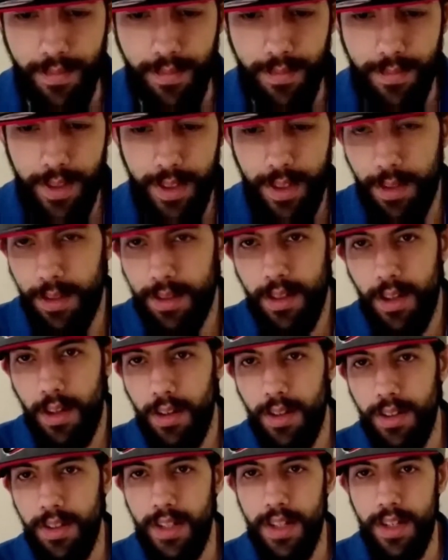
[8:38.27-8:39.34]
So it's all
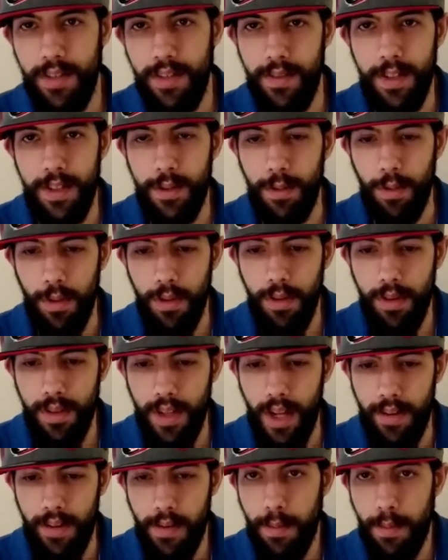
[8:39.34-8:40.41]
in the individual.
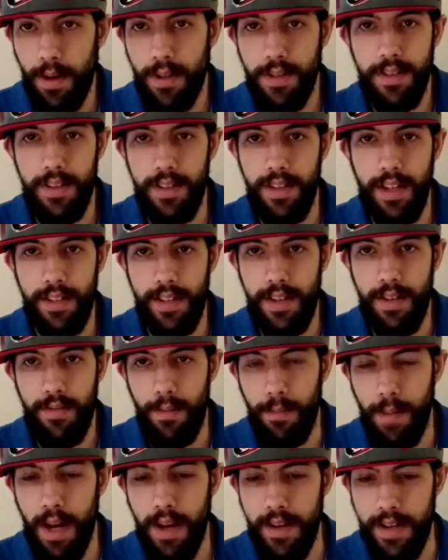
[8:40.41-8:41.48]
Every person has a different
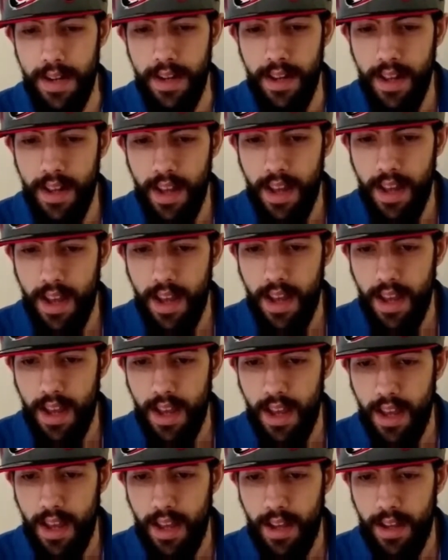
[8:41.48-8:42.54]
body,
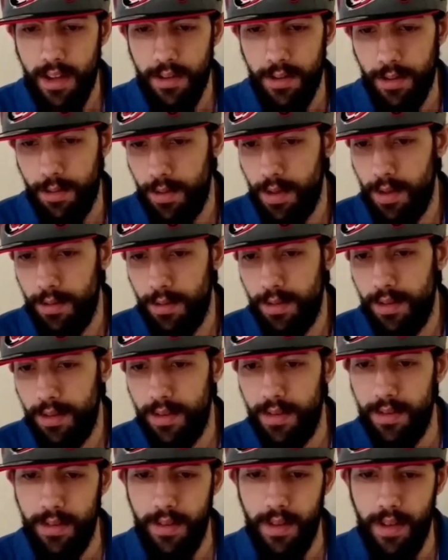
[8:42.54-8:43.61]
so who knows.
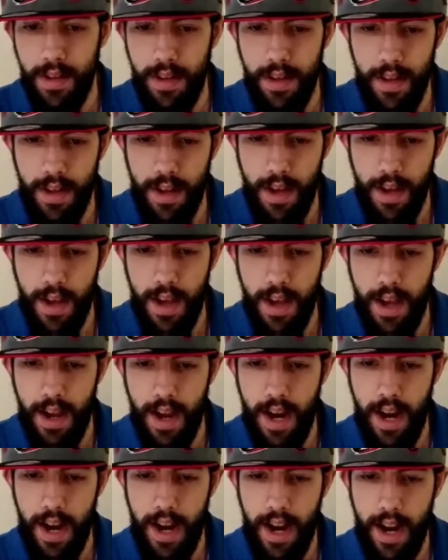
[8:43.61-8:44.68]

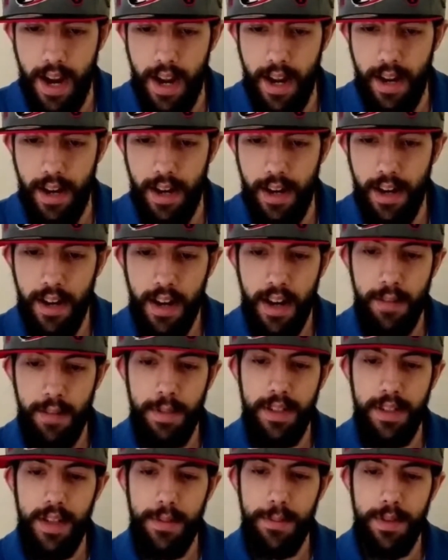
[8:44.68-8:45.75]
And an anonymous
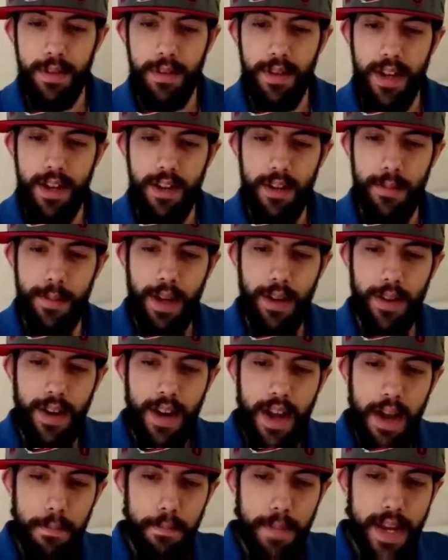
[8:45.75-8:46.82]
tipster here about
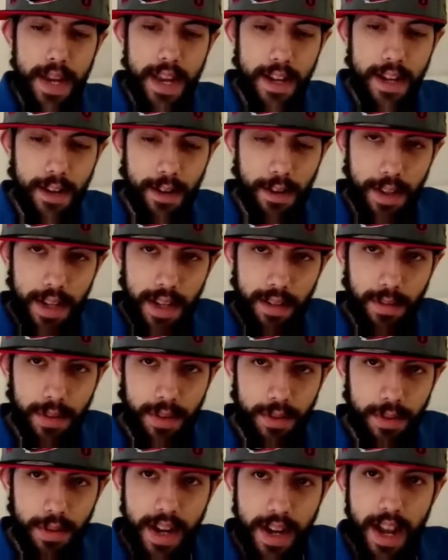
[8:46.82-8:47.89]
not peeing on the devil's
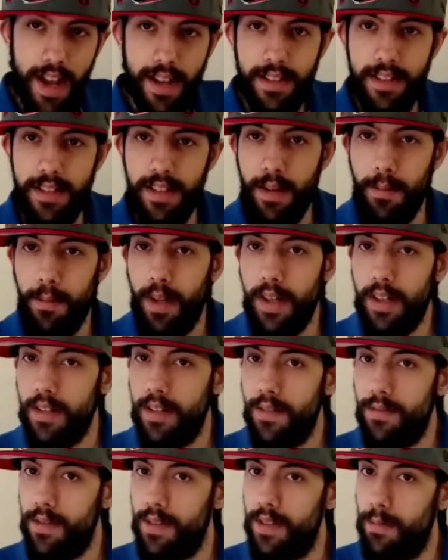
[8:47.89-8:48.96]
tree, as some like to
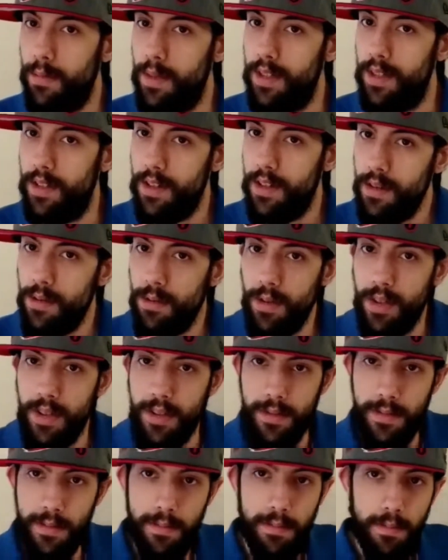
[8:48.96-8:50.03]
for some reason do, is
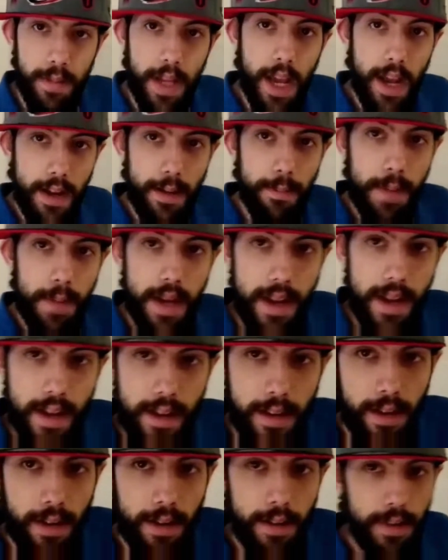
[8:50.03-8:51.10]
take a pee
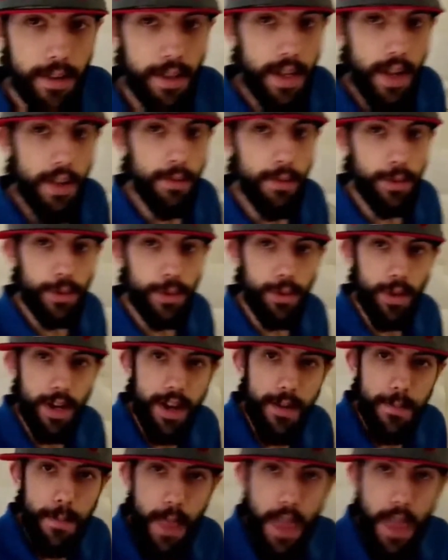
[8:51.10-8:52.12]
on the devil's tree.